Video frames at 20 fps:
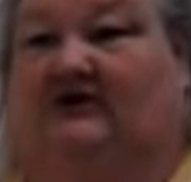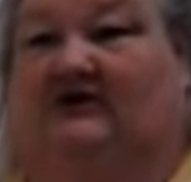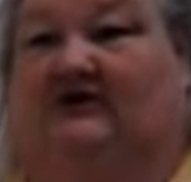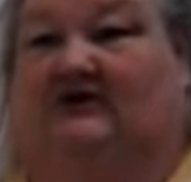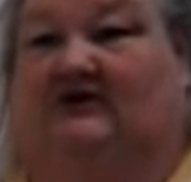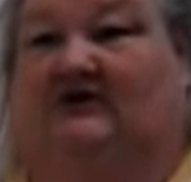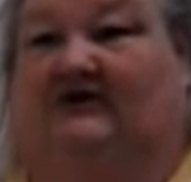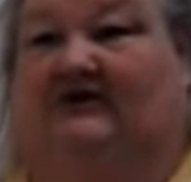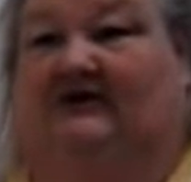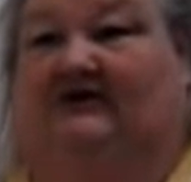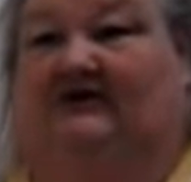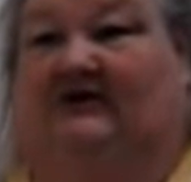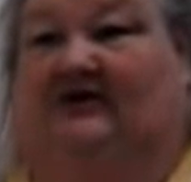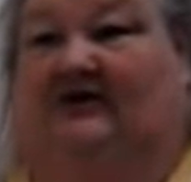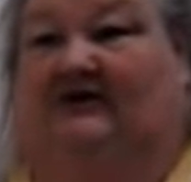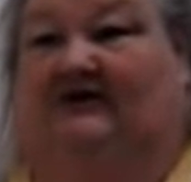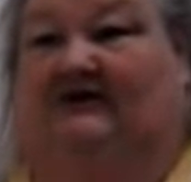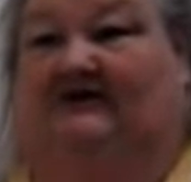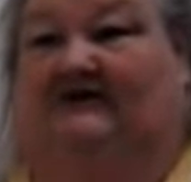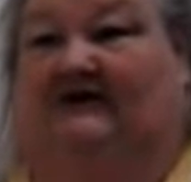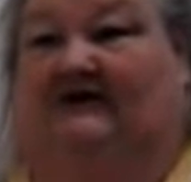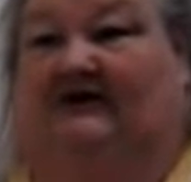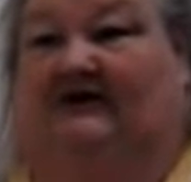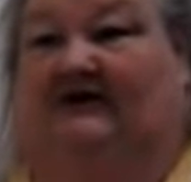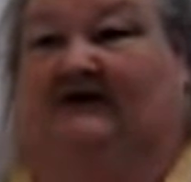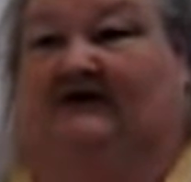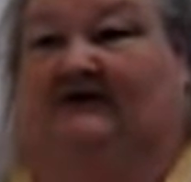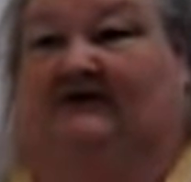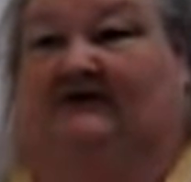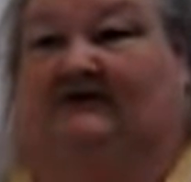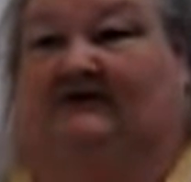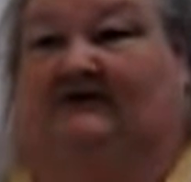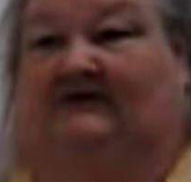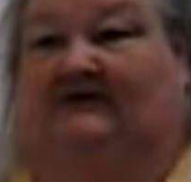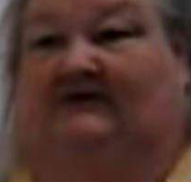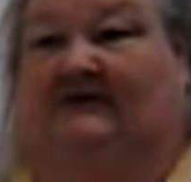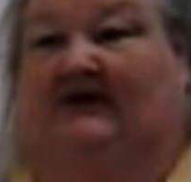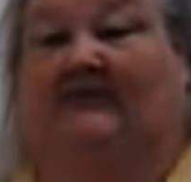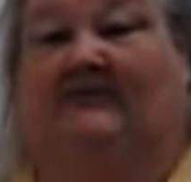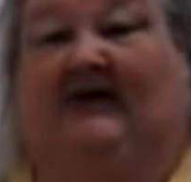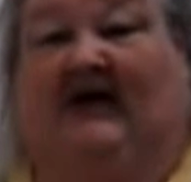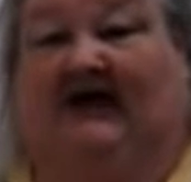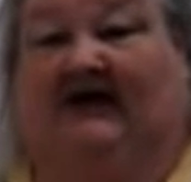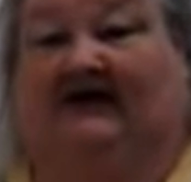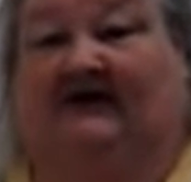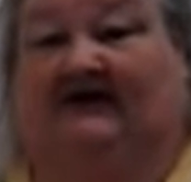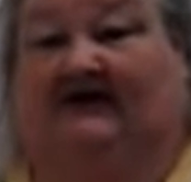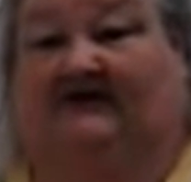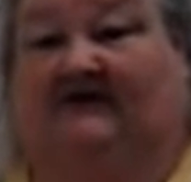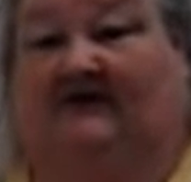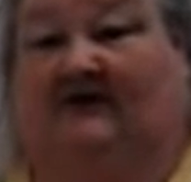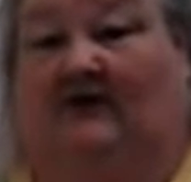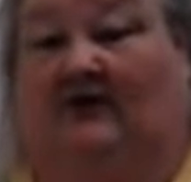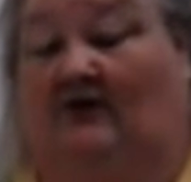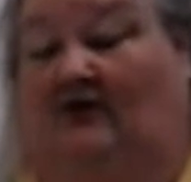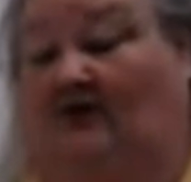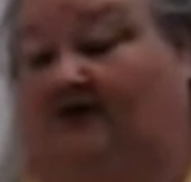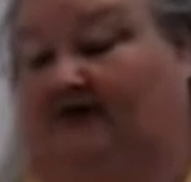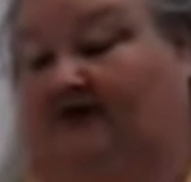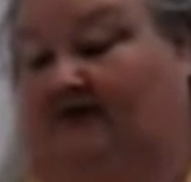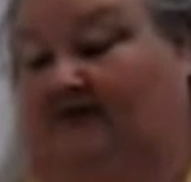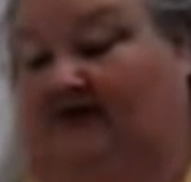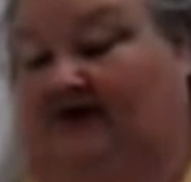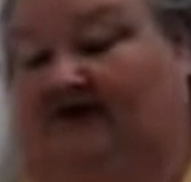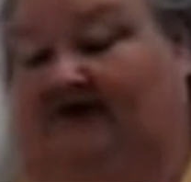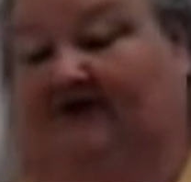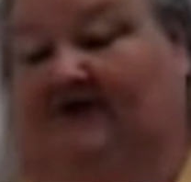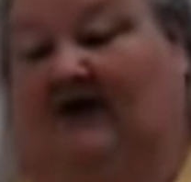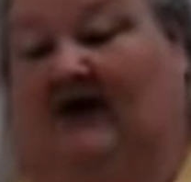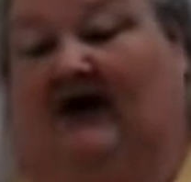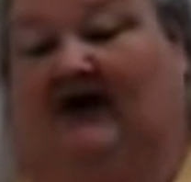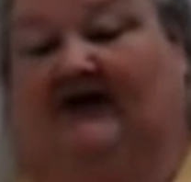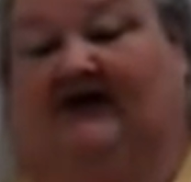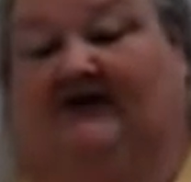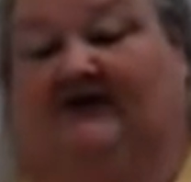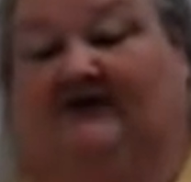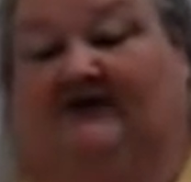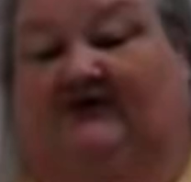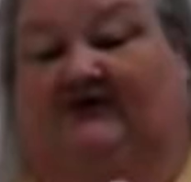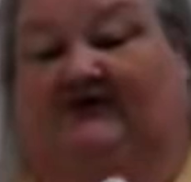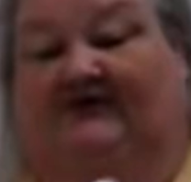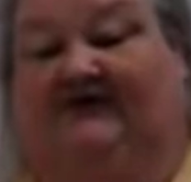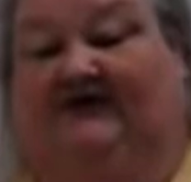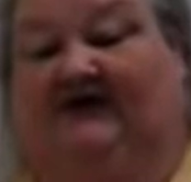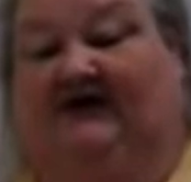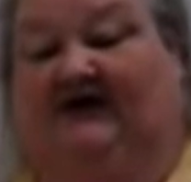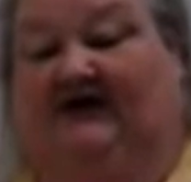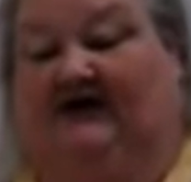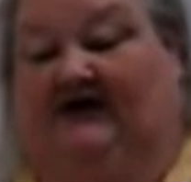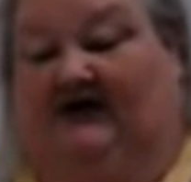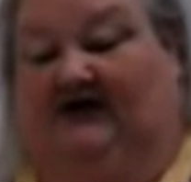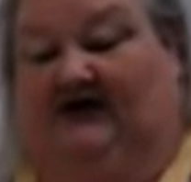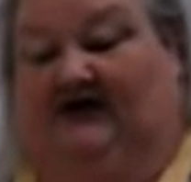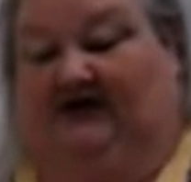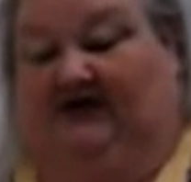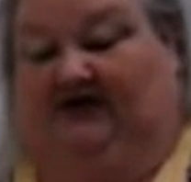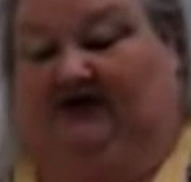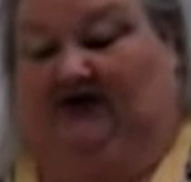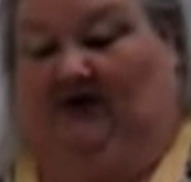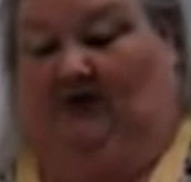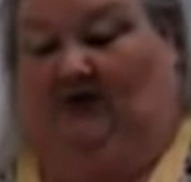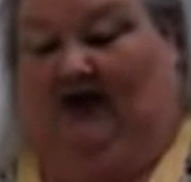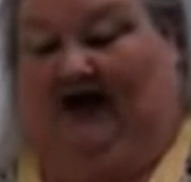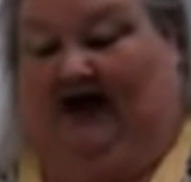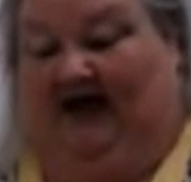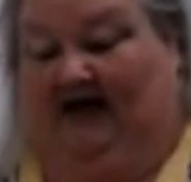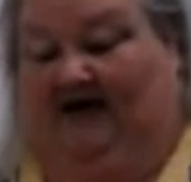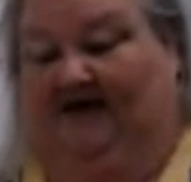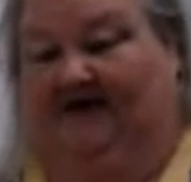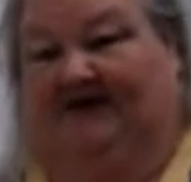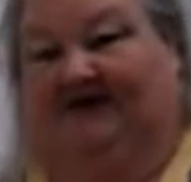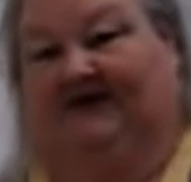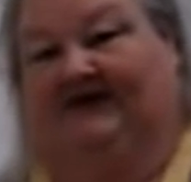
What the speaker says: what do you call it, a magnet to hold them. So I use the wax